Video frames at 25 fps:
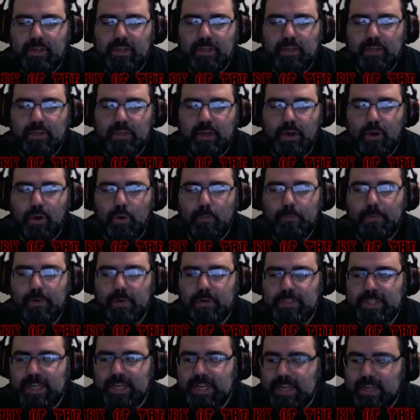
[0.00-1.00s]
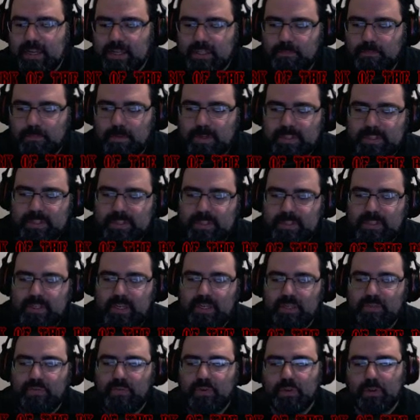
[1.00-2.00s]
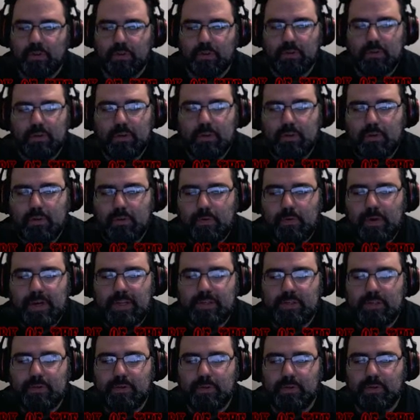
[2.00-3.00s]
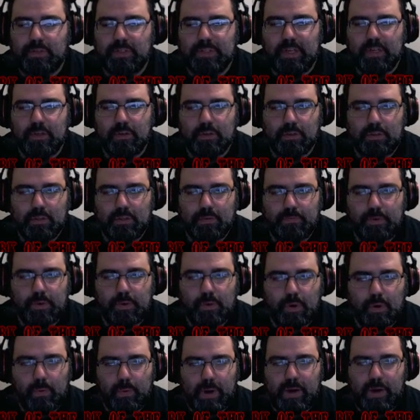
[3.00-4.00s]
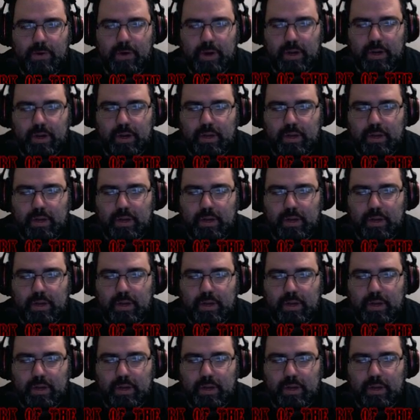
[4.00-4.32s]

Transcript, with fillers: I hope your day has been successful. Rest yourselves if you are weary.